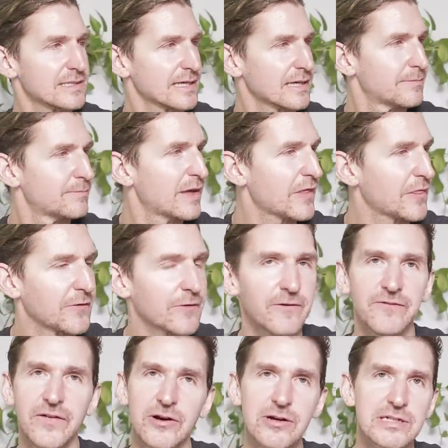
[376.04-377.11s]
like a myth or a
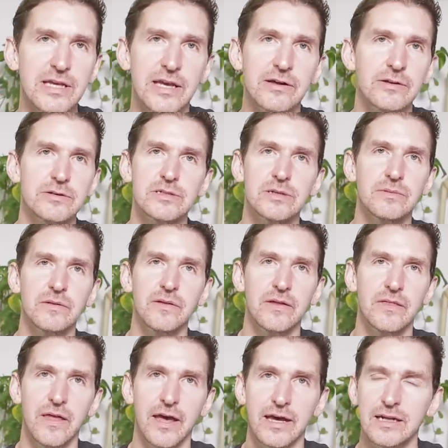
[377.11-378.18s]
fairy tale or something
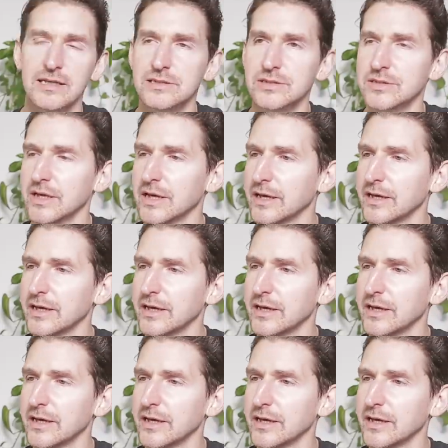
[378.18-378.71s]
like that. It's